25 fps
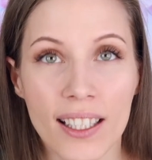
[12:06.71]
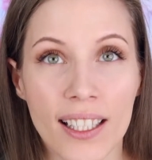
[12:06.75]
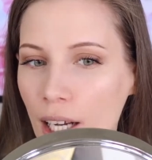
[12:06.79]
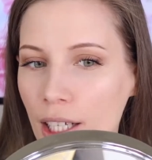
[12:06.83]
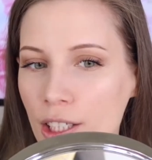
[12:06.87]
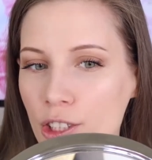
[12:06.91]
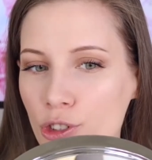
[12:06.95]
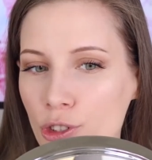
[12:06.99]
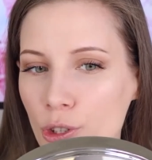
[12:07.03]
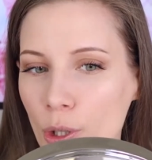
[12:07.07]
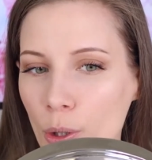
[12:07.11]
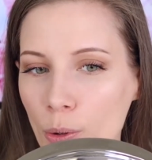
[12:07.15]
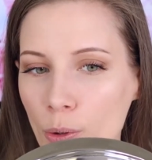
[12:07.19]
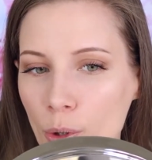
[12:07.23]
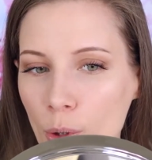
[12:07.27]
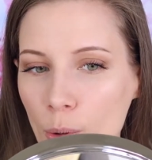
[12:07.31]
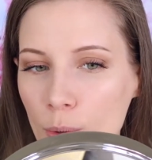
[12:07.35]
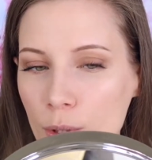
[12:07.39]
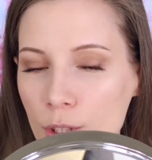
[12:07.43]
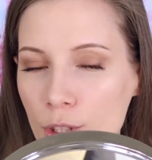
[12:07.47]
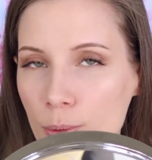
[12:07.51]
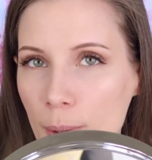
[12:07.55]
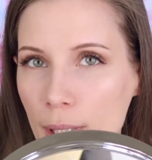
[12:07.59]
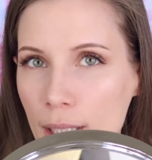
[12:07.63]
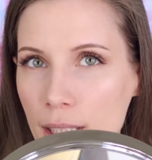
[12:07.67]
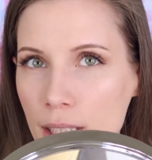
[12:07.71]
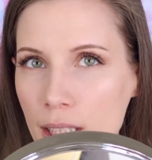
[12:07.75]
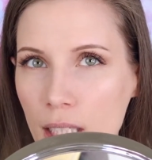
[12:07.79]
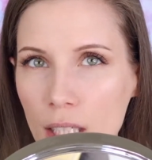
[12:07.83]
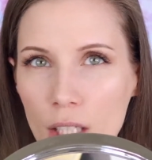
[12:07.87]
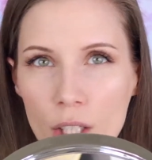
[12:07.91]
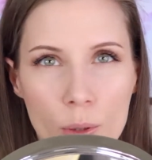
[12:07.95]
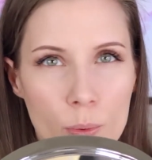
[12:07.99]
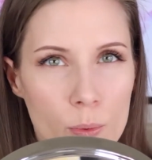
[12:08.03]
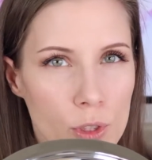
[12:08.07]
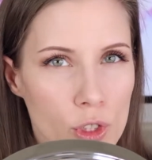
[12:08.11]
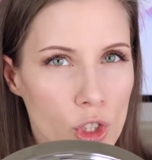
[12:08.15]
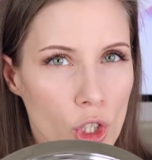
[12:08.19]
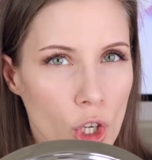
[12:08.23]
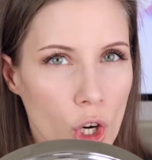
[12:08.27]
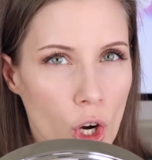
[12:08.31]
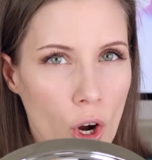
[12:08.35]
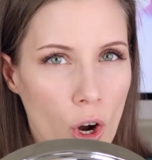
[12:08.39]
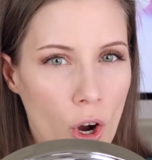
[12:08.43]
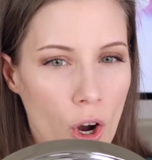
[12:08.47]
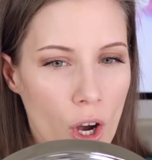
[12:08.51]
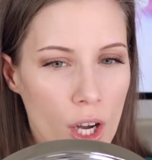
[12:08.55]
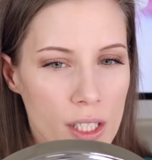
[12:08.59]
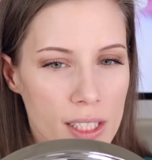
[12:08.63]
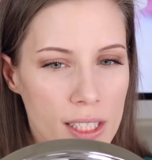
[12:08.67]
I don't know which mascara was
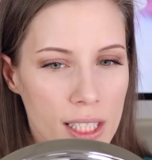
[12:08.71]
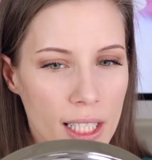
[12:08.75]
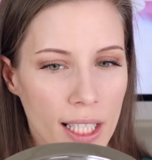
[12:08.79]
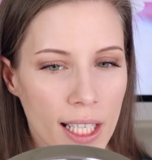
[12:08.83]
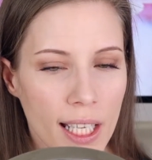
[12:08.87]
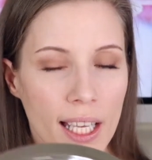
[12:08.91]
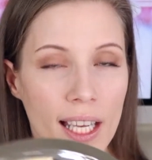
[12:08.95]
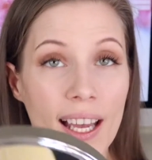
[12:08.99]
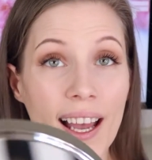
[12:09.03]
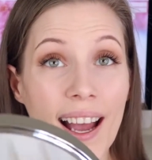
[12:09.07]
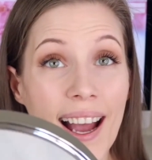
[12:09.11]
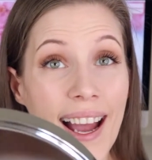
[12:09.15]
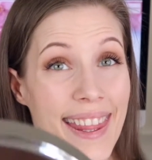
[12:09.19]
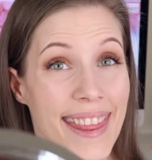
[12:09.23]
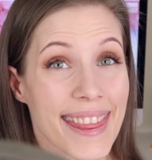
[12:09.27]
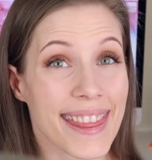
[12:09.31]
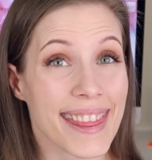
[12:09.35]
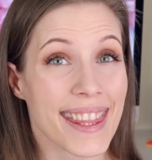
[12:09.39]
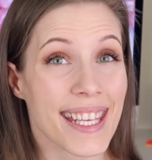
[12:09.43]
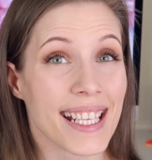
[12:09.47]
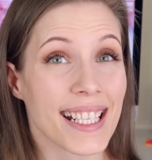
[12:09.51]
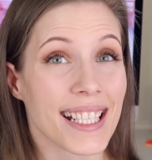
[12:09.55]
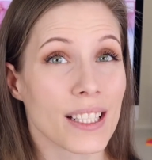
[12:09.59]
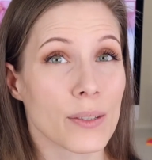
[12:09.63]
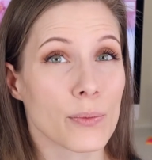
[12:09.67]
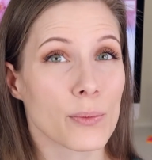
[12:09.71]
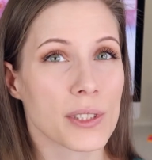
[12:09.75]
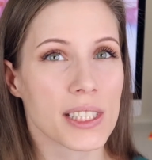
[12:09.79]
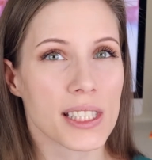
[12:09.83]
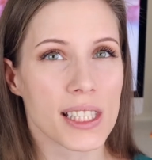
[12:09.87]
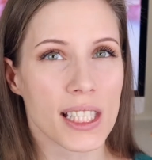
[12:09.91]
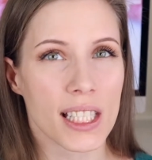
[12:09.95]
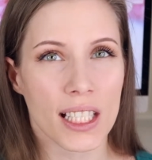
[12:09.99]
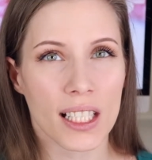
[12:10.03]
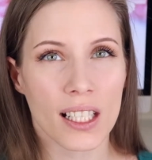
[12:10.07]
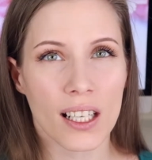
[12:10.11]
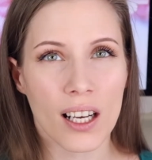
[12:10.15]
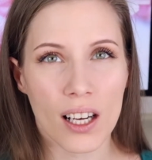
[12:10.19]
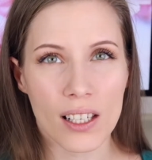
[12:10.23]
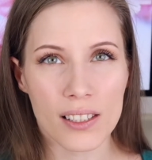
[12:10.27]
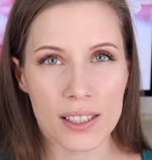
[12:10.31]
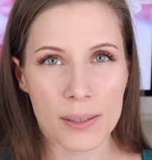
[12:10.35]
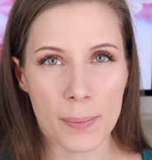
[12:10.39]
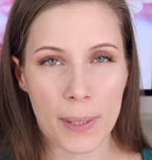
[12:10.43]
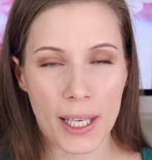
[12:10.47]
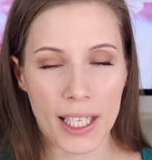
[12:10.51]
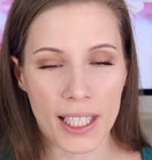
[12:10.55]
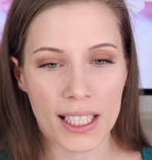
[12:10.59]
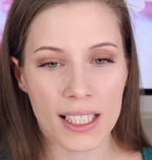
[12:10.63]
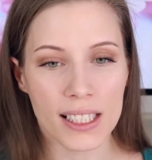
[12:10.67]
causing it. I think it was the IT
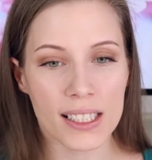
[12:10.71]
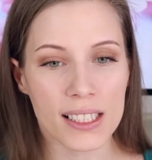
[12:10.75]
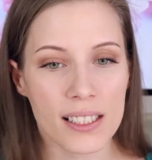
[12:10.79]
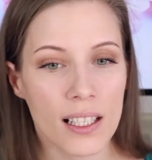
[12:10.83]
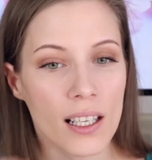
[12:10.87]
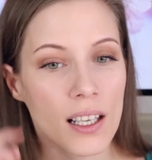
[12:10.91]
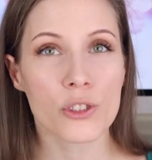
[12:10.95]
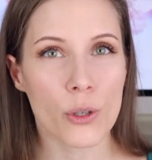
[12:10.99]
Cosmetics.